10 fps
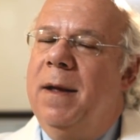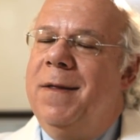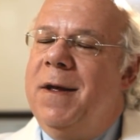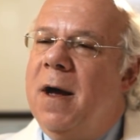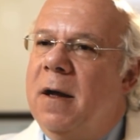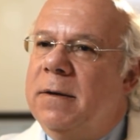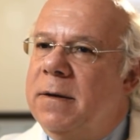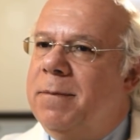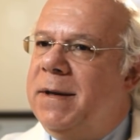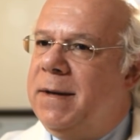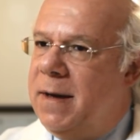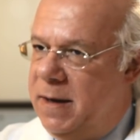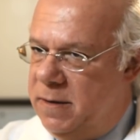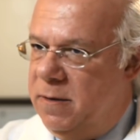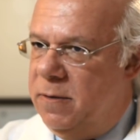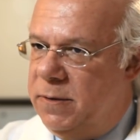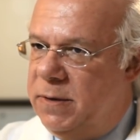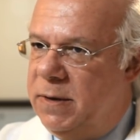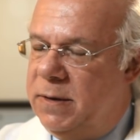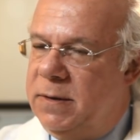the ultimate
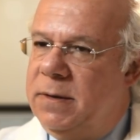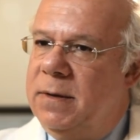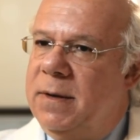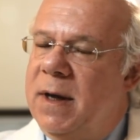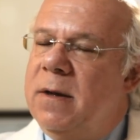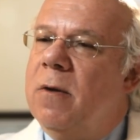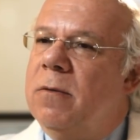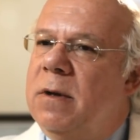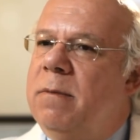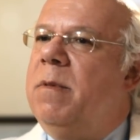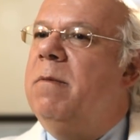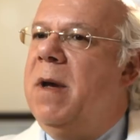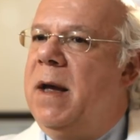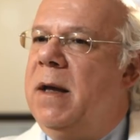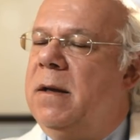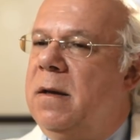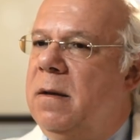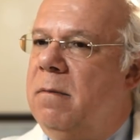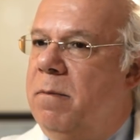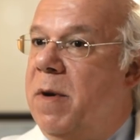diagnosis can only be made
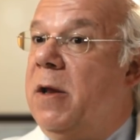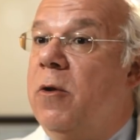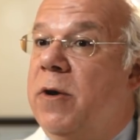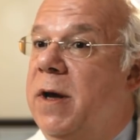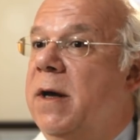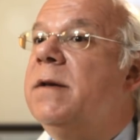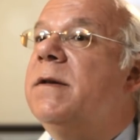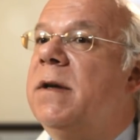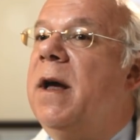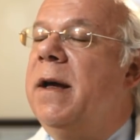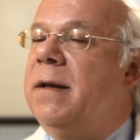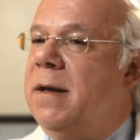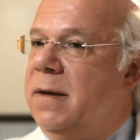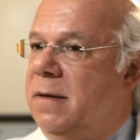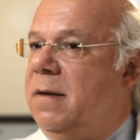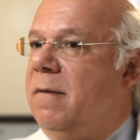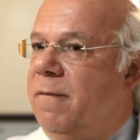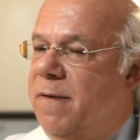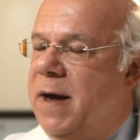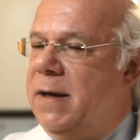by looking inside and
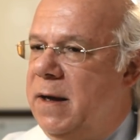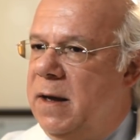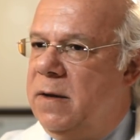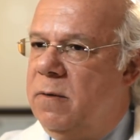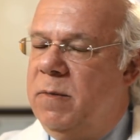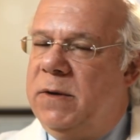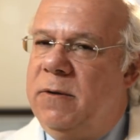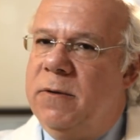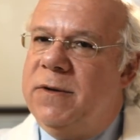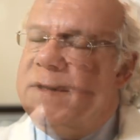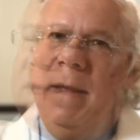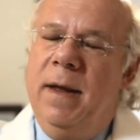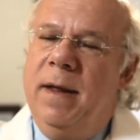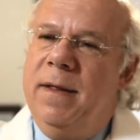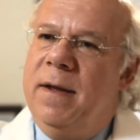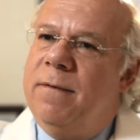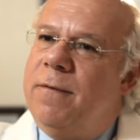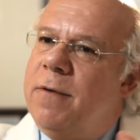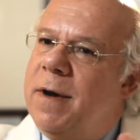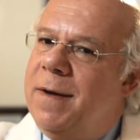finding endometriosis.
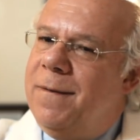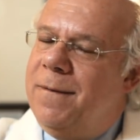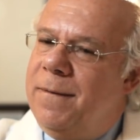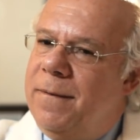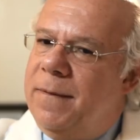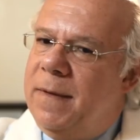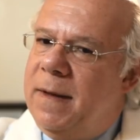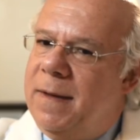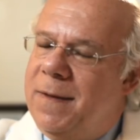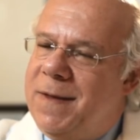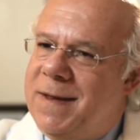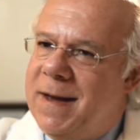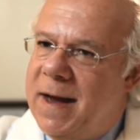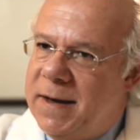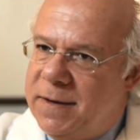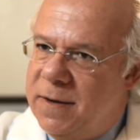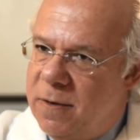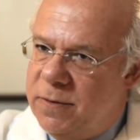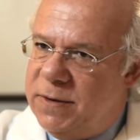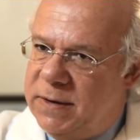Therefore, the
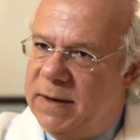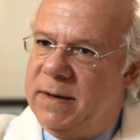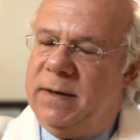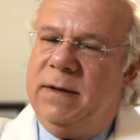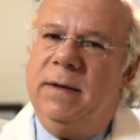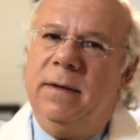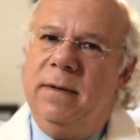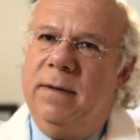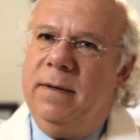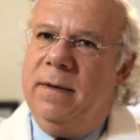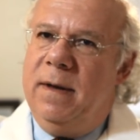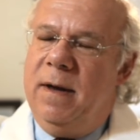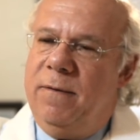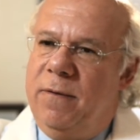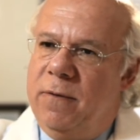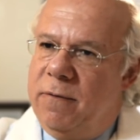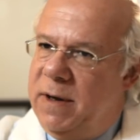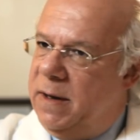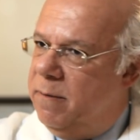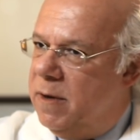diagnosis if you
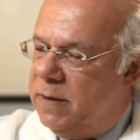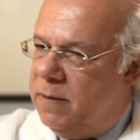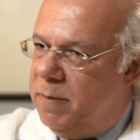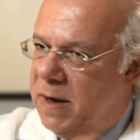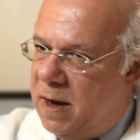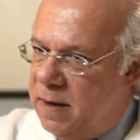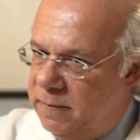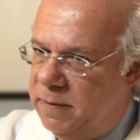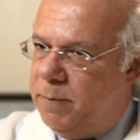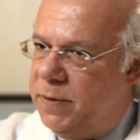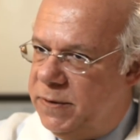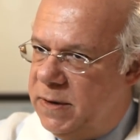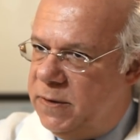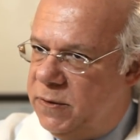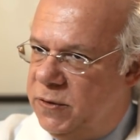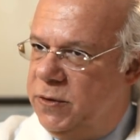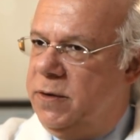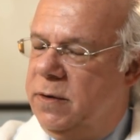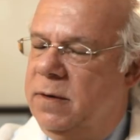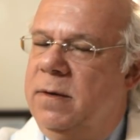really want to be 100%
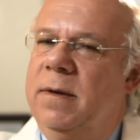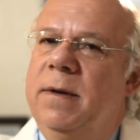certain,